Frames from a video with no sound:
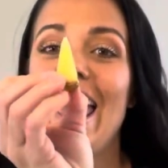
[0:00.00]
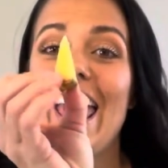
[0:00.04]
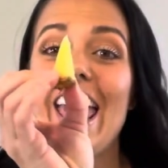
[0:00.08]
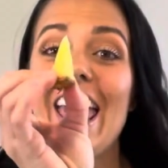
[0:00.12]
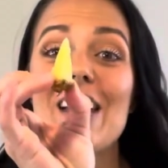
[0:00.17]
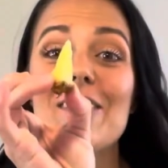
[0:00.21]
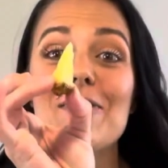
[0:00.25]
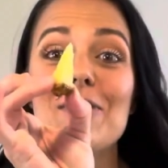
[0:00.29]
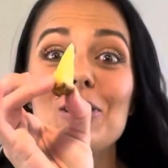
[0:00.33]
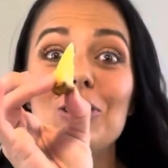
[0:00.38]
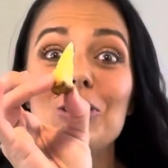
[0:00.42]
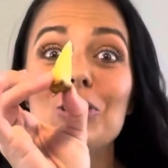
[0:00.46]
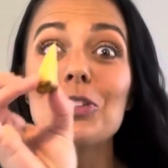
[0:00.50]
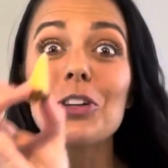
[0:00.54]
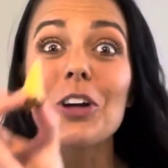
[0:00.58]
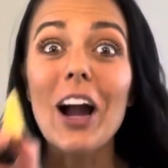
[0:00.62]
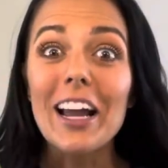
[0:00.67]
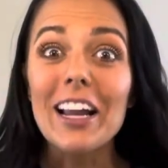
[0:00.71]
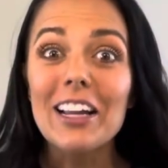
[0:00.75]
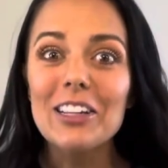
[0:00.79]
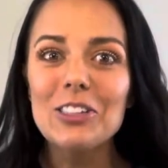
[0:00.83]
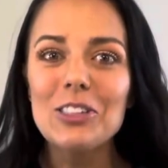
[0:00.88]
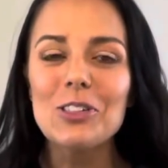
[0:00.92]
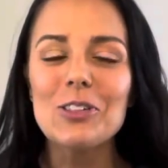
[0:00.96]
If you
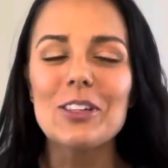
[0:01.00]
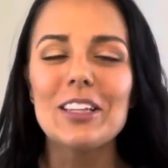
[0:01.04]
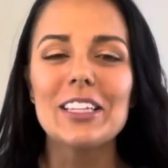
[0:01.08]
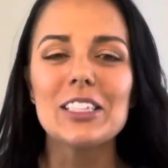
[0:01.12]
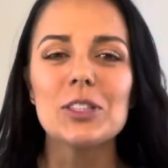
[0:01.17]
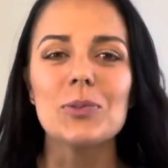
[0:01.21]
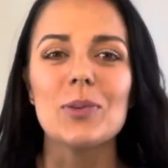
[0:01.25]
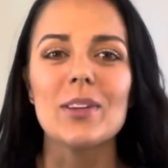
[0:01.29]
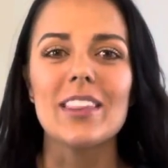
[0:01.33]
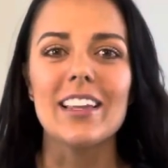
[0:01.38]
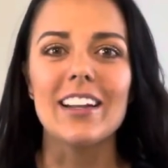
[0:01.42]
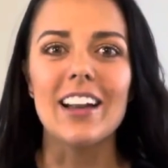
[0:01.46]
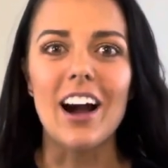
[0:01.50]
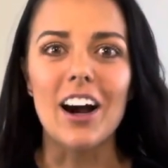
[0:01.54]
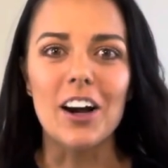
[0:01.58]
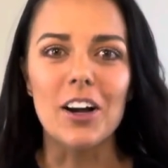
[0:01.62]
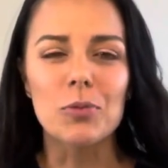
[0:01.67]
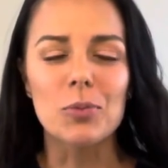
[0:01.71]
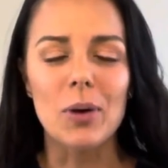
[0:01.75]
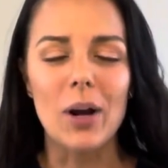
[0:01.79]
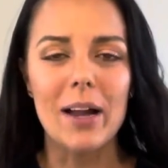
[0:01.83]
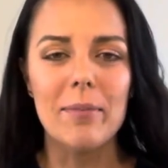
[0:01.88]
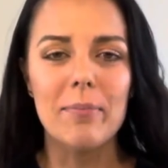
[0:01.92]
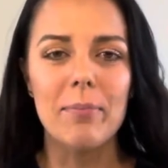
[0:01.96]
try to do this with an
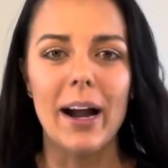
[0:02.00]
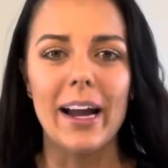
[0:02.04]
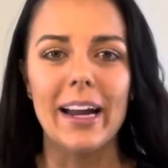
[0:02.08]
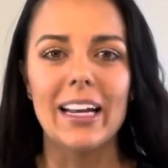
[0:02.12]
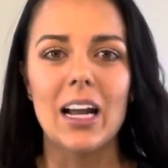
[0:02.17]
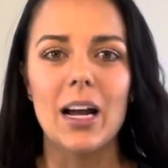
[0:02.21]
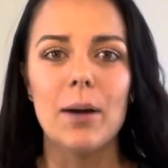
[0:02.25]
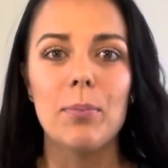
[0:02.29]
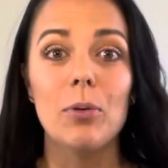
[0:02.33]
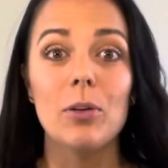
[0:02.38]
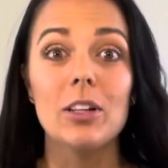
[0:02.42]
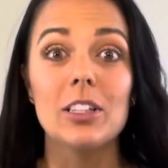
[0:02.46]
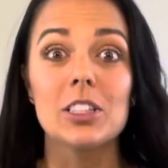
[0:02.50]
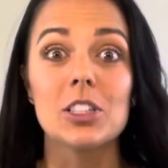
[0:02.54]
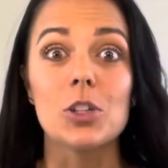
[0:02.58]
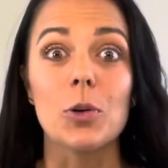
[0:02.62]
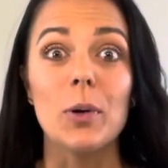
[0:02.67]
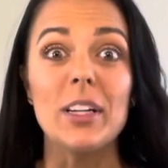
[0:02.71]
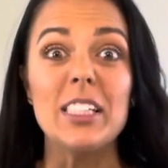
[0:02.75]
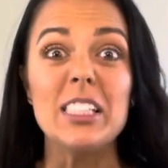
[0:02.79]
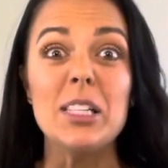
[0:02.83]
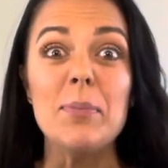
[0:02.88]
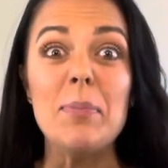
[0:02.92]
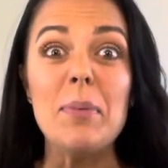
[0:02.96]
unripe pineapple, it's
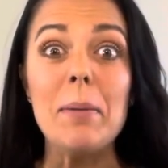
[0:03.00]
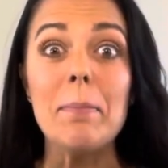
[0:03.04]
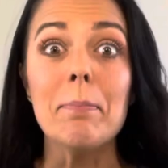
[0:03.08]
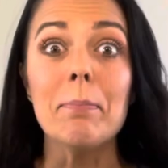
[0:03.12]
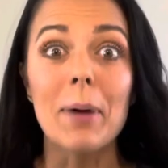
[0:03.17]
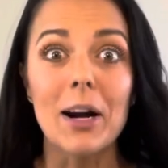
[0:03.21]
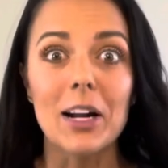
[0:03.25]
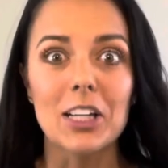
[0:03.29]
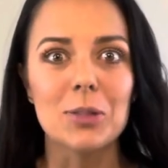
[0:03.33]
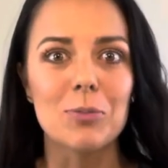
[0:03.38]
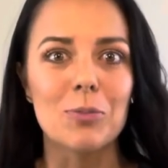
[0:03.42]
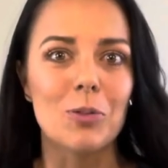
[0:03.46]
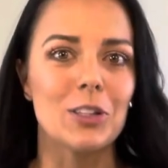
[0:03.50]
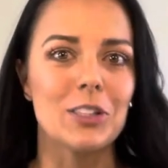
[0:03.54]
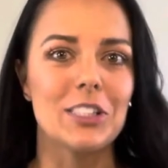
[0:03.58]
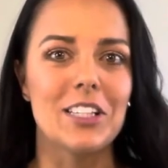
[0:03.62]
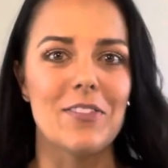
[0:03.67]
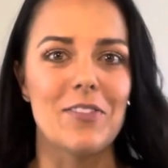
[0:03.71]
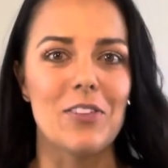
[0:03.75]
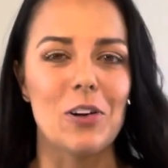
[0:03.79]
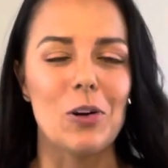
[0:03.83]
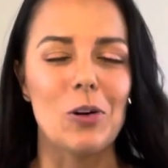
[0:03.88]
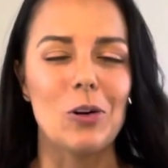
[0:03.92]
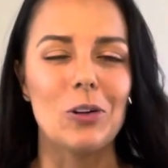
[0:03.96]
going to be much more
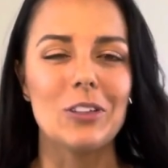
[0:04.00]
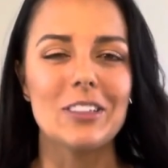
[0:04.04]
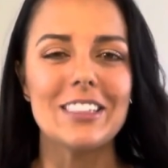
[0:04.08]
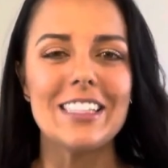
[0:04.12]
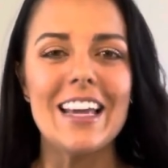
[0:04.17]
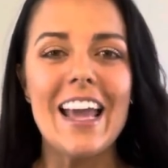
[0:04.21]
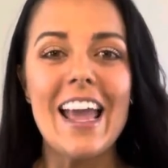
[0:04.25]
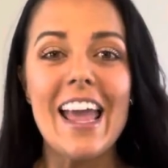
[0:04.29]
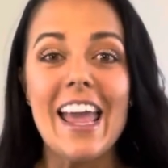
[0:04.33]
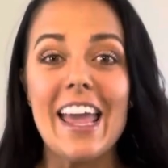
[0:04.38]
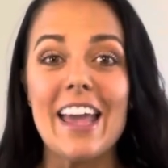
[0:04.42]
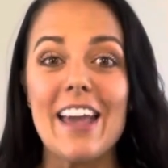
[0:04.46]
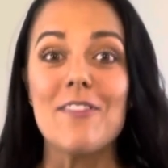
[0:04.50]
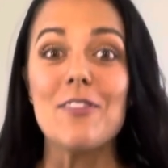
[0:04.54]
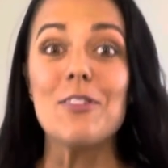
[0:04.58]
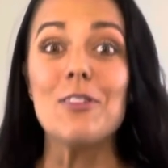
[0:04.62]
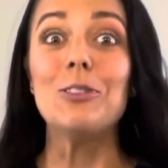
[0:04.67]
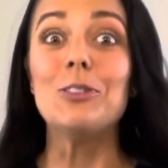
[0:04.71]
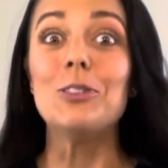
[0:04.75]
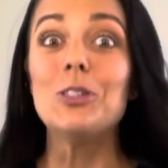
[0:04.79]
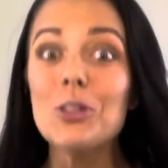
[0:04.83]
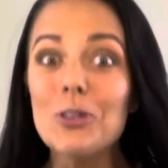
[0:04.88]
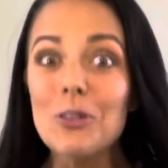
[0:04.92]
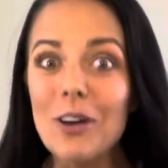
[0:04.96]
difficult. If you
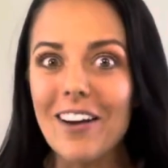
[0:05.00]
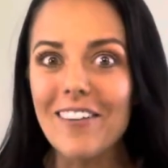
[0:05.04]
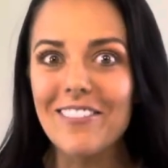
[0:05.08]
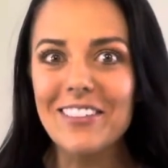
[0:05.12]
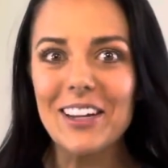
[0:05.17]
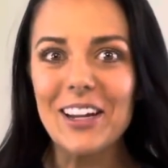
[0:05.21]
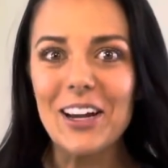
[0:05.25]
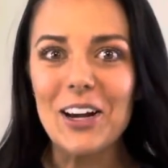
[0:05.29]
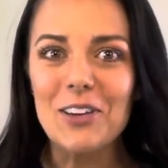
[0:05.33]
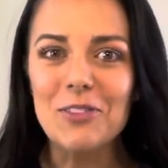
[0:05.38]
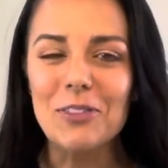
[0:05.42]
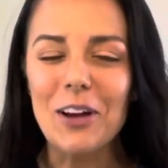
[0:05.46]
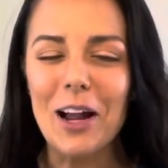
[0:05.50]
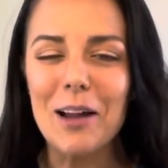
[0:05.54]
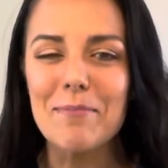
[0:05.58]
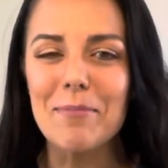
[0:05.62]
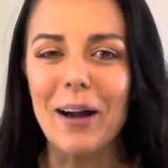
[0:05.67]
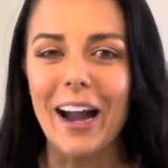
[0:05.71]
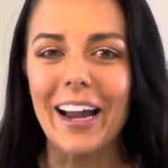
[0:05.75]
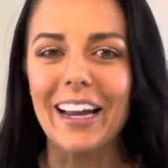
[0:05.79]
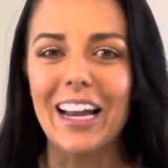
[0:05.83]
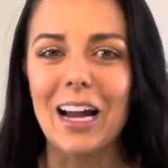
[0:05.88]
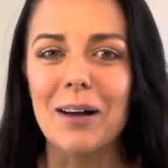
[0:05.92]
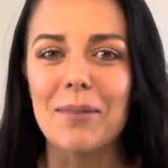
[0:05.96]
do have an unripe
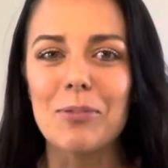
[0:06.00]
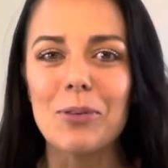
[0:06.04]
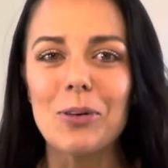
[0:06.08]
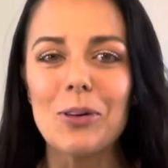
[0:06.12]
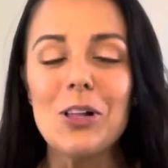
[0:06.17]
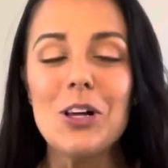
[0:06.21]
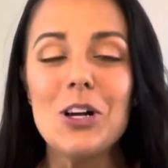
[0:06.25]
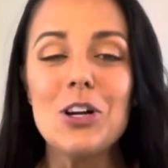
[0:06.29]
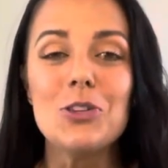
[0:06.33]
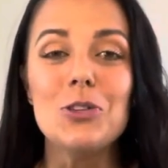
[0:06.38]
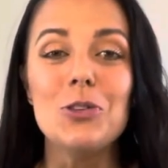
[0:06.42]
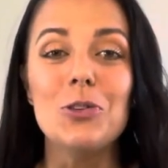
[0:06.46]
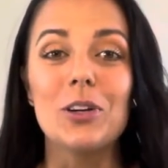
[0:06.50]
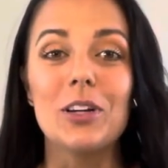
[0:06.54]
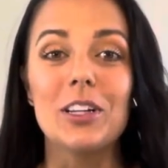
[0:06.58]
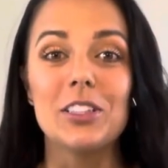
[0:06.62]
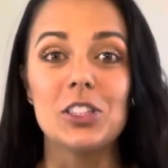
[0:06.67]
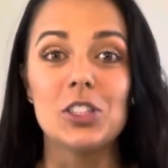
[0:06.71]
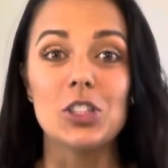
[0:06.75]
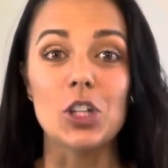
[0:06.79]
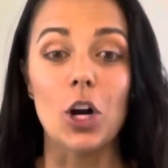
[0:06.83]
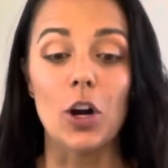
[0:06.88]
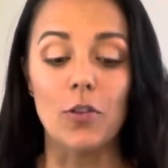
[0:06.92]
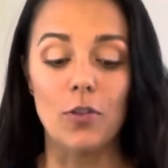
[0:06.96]
pineapple, you can
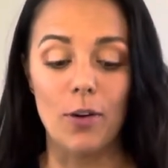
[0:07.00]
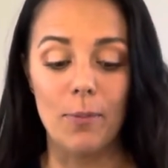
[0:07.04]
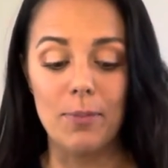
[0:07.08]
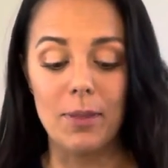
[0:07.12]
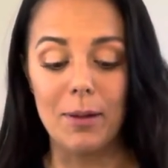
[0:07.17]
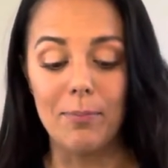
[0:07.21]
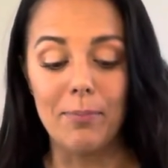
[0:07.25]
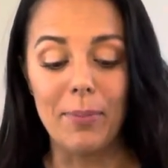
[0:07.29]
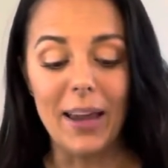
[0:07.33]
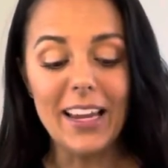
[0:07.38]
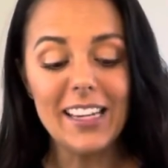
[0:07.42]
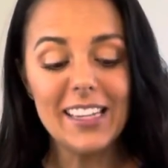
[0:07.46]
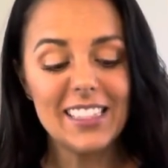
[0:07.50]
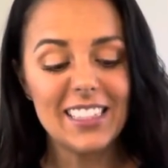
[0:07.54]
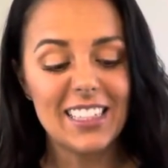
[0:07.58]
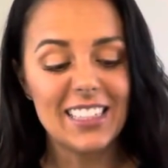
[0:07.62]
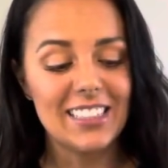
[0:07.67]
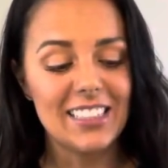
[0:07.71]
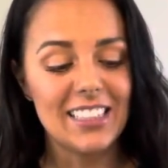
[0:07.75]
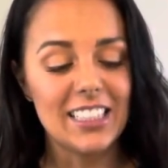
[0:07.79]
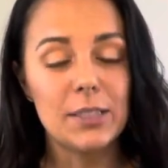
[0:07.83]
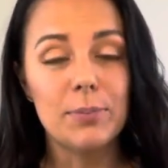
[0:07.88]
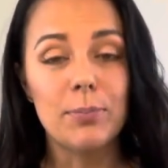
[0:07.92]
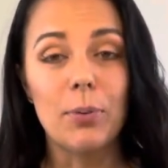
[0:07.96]
start from the base, because
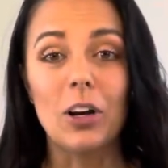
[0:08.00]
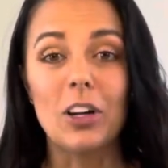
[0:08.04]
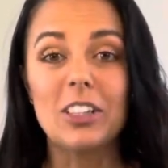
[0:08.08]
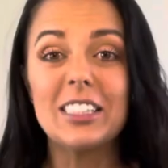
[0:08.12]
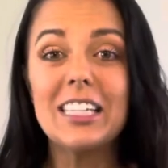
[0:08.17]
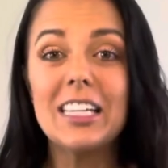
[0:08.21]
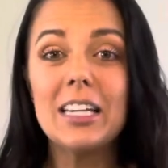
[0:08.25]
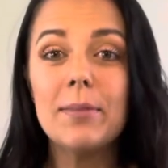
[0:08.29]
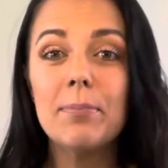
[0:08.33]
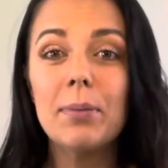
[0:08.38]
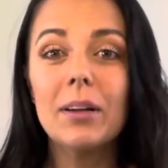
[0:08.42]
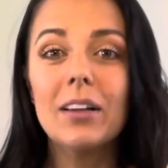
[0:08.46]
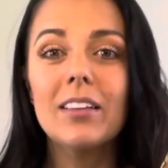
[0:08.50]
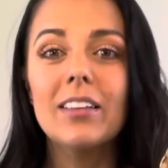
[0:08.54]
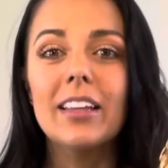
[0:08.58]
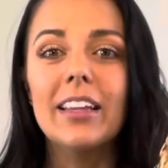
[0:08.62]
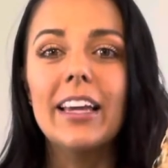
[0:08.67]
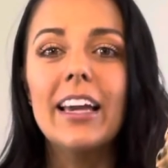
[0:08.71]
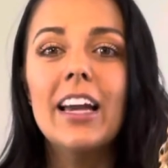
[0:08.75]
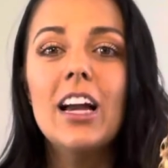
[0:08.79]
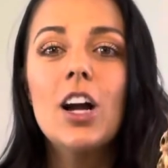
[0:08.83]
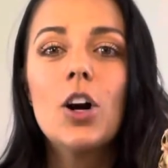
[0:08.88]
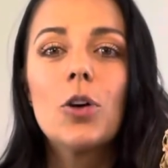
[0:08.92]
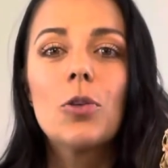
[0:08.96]
this part
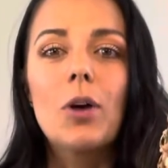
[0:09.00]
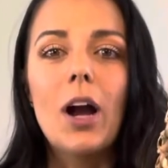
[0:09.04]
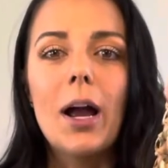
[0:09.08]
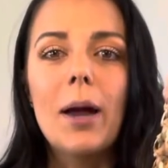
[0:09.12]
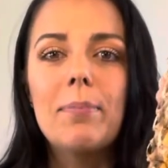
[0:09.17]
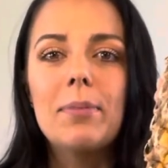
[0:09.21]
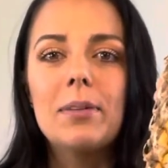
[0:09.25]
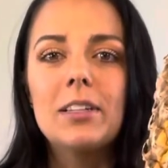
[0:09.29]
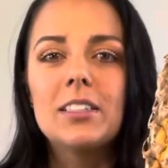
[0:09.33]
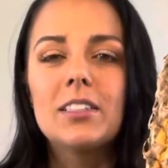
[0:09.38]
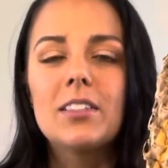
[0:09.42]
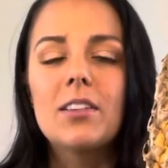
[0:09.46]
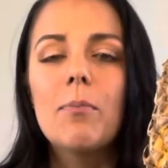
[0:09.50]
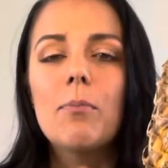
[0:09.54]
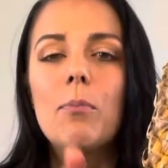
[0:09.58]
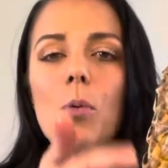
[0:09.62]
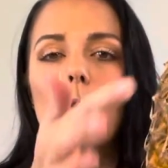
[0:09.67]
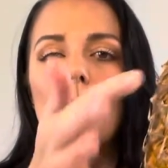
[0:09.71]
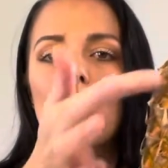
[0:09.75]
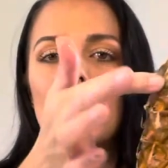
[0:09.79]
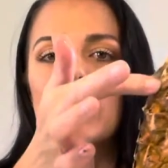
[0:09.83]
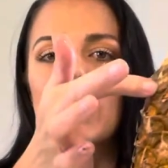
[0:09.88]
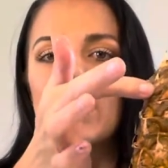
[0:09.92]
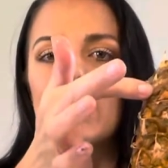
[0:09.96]
typically ripens
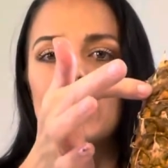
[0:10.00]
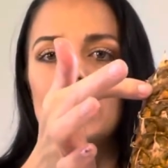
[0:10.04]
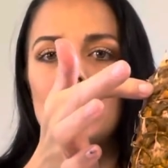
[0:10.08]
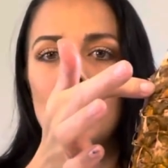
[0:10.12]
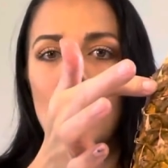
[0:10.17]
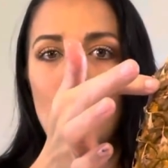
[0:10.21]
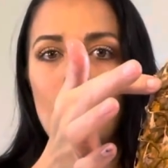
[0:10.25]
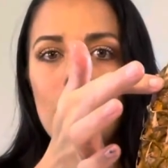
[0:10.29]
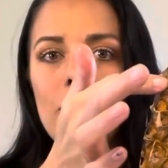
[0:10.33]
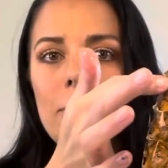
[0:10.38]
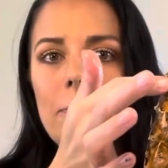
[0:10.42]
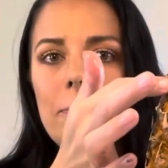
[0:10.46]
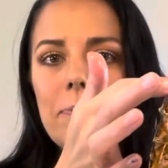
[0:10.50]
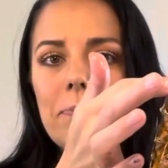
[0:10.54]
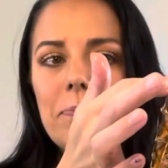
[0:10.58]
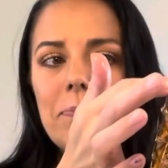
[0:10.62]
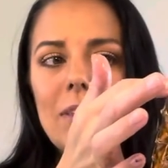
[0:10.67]
more than the top.